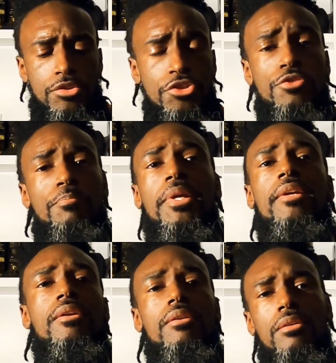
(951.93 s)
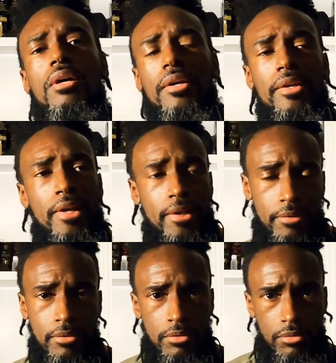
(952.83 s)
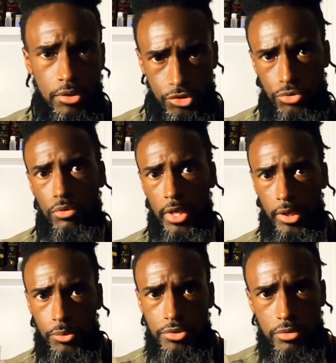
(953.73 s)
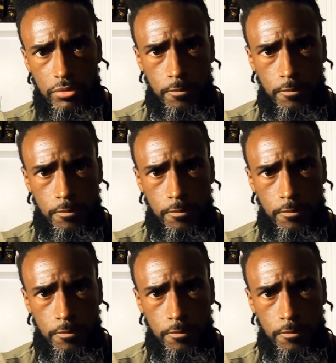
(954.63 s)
To speak again the true language